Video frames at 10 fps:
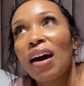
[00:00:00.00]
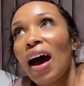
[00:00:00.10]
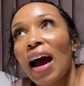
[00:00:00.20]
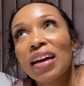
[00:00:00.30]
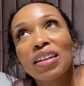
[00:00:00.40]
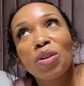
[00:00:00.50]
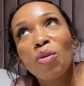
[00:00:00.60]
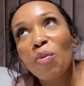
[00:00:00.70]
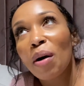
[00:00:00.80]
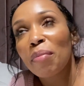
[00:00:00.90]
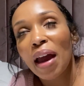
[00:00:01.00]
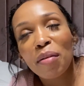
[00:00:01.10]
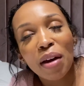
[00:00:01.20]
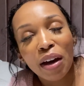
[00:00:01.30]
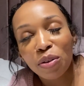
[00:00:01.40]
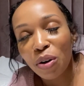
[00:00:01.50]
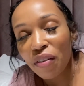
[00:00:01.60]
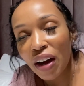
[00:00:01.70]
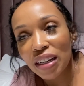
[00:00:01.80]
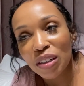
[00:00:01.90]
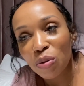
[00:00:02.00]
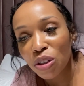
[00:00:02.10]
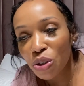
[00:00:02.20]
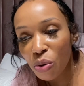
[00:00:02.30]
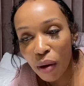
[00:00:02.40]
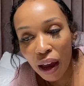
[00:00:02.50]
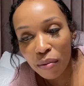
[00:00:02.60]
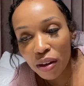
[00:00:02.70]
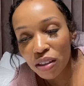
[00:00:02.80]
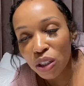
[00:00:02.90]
I could deal with one baby. I don't know if I could deal with two babies.